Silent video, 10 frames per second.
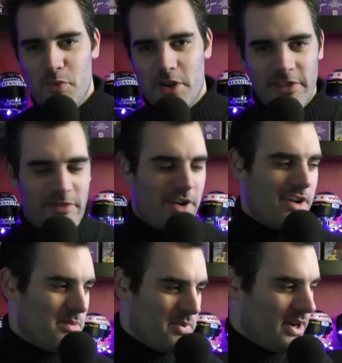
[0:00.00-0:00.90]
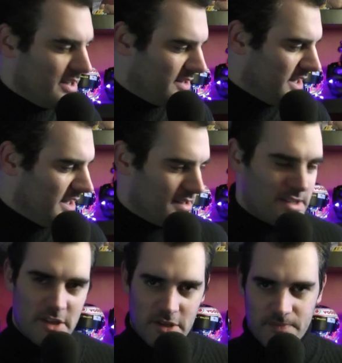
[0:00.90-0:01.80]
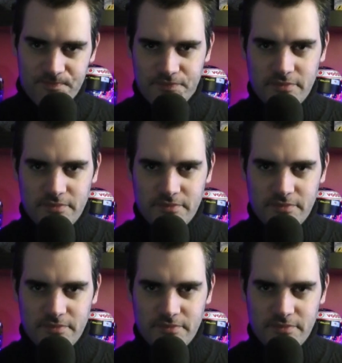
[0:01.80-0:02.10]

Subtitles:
working very hard behind the scenes to,